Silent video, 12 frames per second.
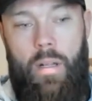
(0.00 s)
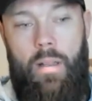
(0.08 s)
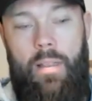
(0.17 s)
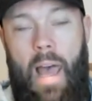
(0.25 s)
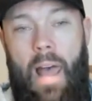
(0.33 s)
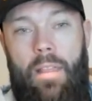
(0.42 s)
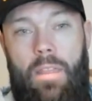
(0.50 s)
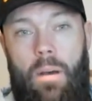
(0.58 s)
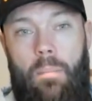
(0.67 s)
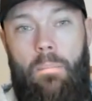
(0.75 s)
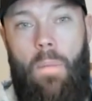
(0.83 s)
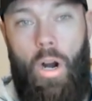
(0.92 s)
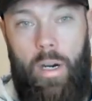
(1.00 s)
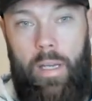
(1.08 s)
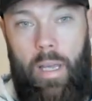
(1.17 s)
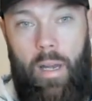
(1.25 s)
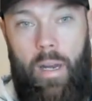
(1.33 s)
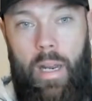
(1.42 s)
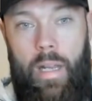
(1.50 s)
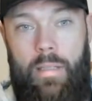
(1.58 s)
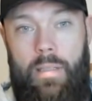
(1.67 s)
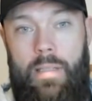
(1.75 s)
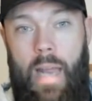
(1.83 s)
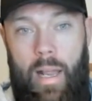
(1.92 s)
that the market
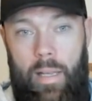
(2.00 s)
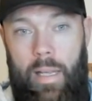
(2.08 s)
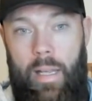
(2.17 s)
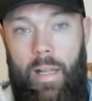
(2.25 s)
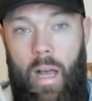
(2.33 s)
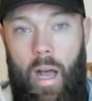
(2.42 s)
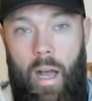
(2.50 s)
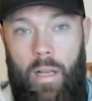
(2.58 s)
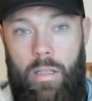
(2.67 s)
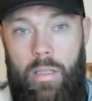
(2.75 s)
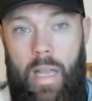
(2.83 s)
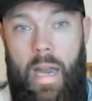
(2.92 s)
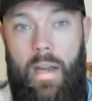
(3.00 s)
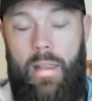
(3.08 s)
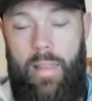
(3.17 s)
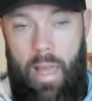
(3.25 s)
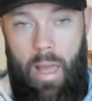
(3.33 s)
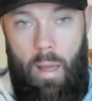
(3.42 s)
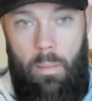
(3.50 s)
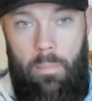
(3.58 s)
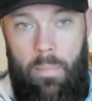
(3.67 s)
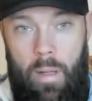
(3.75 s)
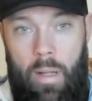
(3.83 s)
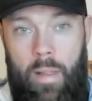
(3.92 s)
is telling us and
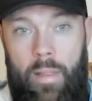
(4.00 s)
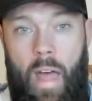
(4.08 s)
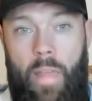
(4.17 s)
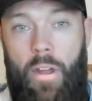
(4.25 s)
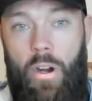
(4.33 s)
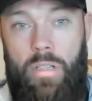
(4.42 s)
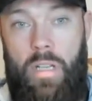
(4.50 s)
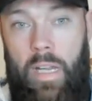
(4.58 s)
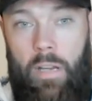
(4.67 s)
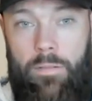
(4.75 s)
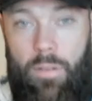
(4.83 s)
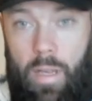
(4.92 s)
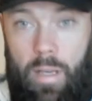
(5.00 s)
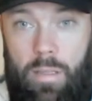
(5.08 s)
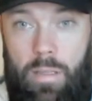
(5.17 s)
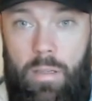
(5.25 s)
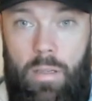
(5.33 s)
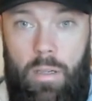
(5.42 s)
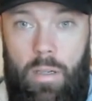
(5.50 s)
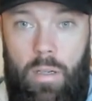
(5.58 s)
them that there's a need for this,